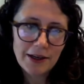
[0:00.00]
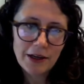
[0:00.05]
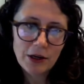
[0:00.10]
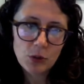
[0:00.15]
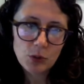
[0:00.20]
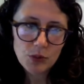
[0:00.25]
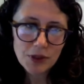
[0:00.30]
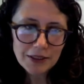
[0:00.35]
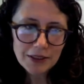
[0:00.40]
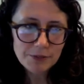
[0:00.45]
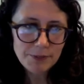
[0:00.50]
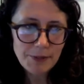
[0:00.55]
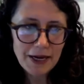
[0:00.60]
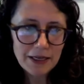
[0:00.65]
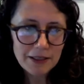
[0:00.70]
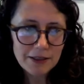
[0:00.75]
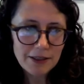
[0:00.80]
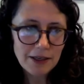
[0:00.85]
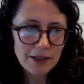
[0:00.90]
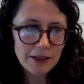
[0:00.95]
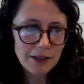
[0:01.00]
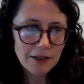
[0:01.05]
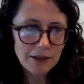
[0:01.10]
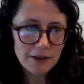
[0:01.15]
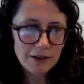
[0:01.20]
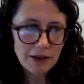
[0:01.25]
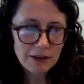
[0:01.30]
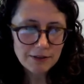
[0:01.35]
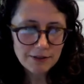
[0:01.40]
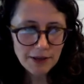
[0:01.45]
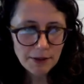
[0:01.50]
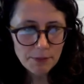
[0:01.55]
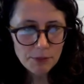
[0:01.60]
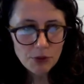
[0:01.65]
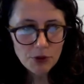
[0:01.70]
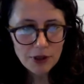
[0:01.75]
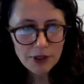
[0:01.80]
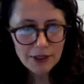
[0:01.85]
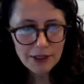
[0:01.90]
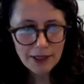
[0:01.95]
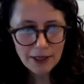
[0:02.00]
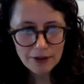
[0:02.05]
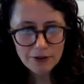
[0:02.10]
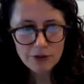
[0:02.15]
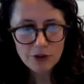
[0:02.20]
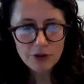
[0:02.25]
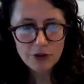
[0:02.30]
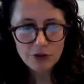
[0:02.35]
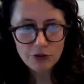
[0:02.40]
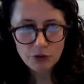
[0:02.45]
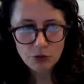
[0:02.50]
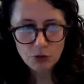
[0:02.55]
we expect that at some point cancers